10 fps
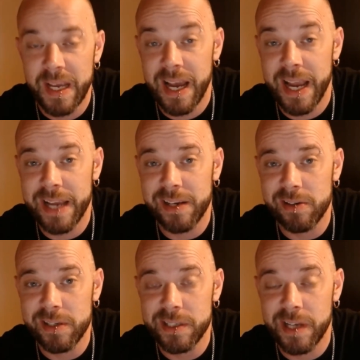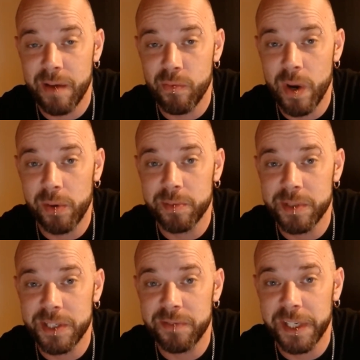Hey guys, and welcome
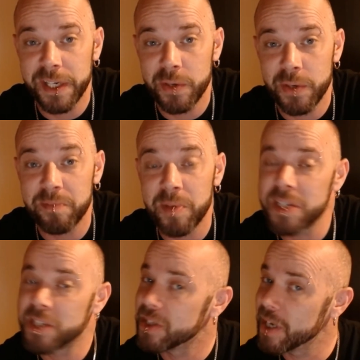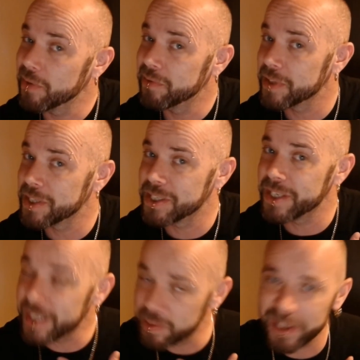to this video with myself,
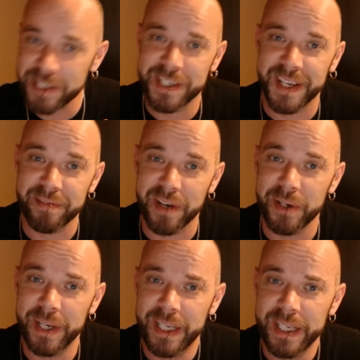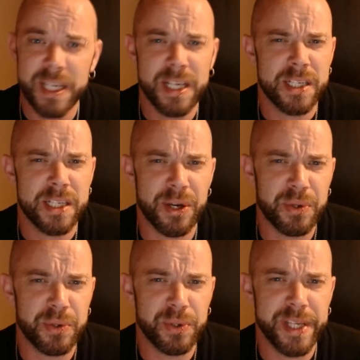6 Plus Stevo.
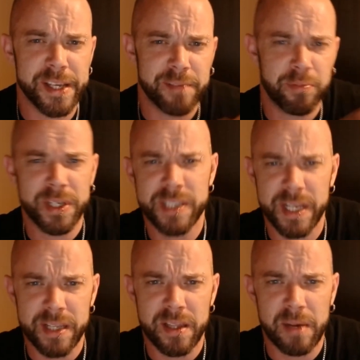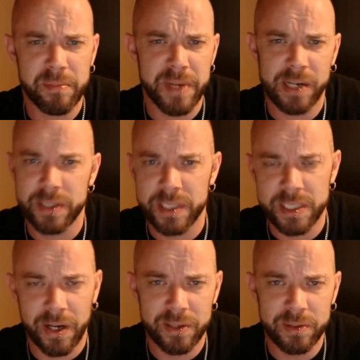So yeah, you've probably seen the thumbnail and the
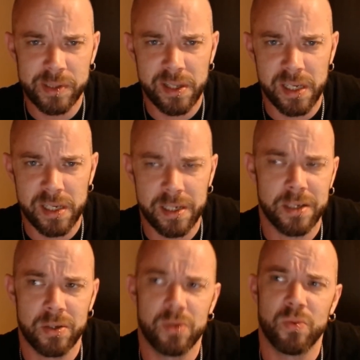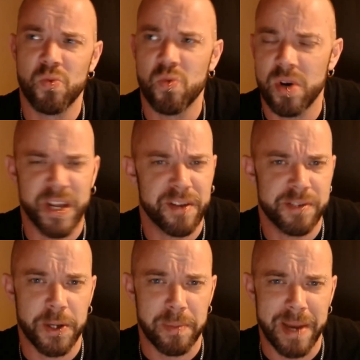title and thinking, what on earth's
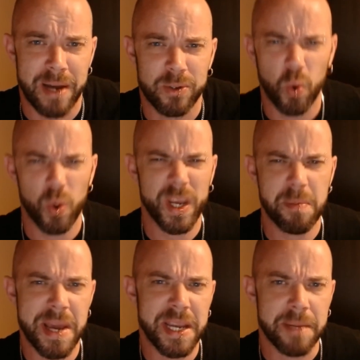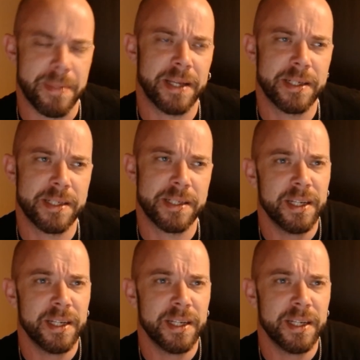he on about? Orky Pick and Mix.